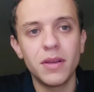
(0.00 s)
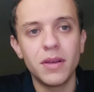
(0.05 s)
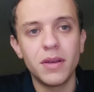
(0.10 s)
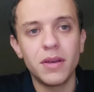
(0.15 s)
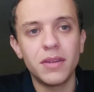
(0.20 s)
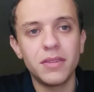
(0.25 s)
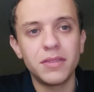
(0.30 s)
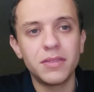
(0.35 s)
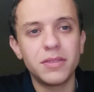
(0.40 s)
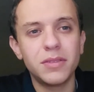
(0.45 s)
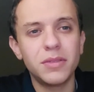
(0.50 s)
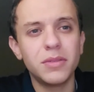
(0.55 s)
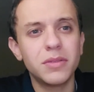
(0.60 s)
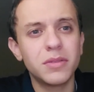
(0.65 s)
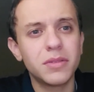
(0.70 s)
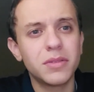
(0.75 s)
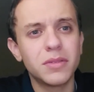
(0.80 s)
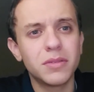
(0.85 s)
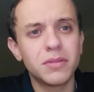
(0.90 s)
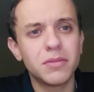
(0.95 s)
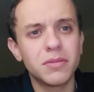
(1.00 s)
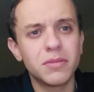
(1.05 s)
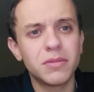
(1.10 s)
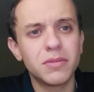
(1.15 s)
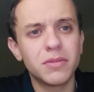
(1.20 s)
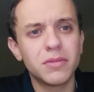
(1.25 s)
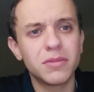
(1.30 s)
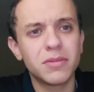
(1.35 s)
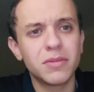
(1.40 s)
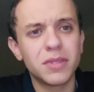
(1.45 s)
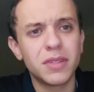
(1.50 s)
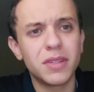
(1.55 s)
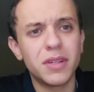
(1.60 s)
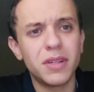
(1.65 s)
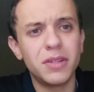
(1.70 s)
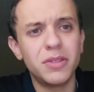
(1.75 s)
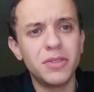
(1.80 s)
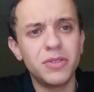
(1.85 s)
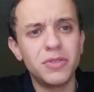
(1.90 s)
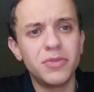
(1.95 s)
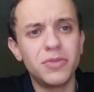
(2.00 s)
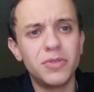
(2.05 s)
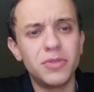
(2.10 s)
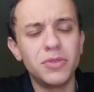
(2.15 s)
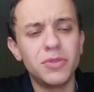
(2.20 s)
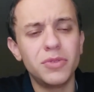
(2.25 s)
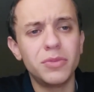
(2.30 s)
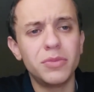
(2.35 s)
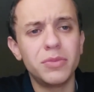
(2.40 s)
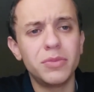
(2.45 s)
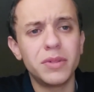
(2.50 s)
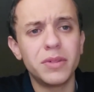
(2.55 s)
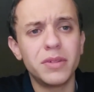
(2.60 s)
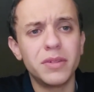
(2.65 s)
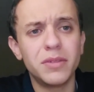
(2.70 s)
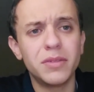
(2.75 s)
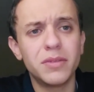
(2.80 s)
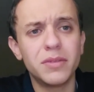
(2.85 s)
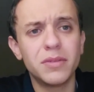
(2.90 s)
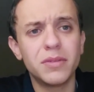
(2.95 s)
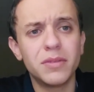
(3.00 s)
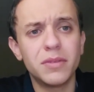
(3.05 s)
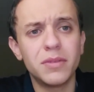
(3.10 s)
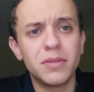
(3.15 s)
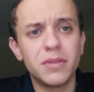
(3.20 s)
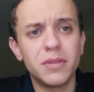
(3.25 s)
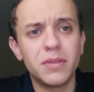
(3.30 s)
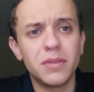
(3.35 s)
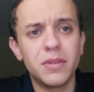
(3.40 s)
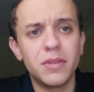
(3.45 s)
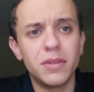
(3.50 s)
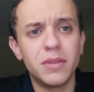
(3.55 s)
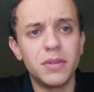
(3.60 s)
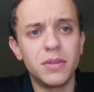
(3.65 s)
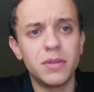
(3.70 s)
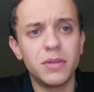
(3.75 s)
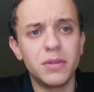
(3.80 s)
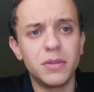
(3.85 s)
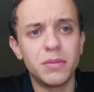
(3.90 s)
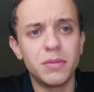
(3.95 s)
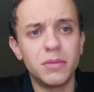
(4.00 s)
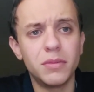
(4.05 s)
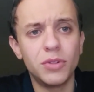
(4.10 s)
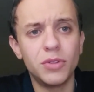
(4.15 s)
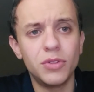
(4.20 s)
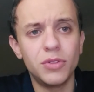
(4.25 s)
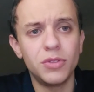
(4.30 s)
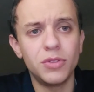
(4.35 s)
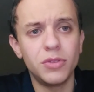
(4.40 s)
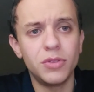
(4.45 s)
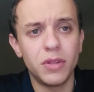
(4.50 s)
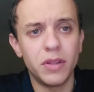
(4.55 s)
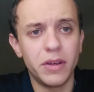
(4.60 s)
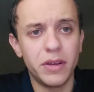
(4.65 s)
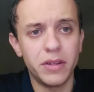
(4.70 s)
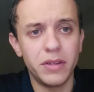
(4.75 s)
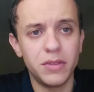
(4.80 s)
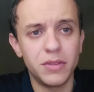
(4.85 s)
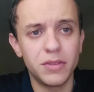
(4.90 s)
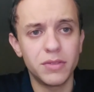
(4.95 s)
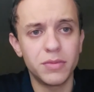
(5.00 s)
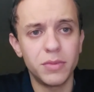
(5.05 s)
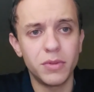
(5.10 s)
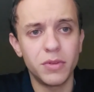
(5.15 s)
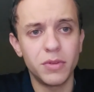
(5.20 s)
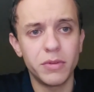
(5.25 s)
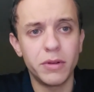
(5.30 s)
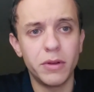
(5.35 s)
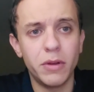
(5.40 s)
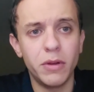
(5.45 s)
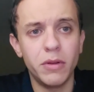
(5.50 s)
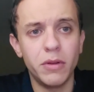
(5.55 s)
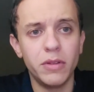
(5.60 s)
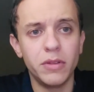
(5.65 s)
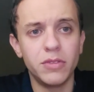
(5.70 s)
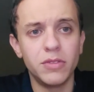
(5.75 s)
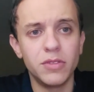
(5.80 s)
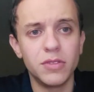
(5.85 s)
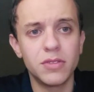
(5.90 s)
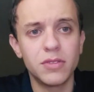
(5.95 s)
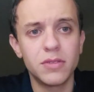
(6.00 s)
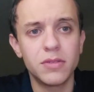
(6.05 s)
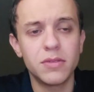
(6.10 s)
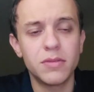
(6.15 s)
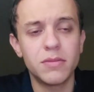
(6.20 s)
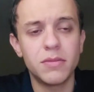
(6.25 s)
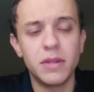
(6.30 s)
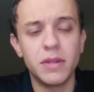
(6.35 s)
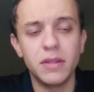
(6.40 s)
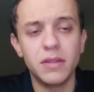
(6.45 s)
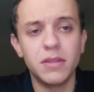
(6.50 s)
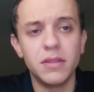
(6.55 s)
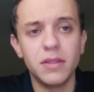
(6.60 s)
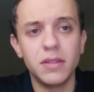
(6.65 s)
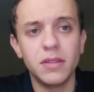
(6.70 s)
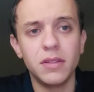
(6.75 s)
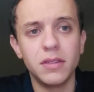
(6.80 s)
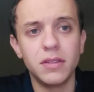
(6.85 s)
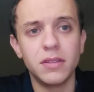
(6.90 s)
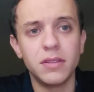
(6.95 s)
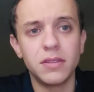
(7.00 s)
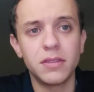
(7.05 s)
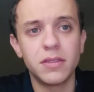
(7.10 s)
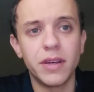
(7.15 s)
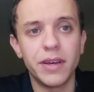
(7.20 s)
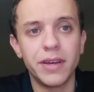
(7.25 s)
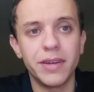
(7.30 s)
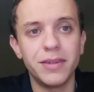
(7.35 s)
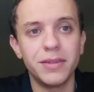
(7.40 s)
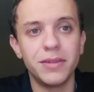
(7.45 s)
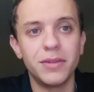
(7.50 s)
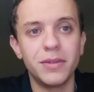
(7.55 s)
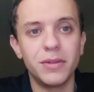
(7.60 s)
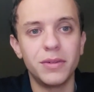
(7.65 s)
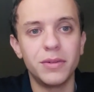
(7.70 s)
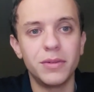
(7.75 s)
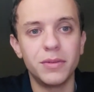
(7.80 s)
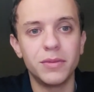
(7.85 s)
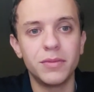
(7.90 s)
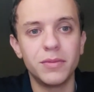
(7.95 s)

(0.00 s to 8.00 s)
I still kind of do, but The module that I spoke about earlier just made the entire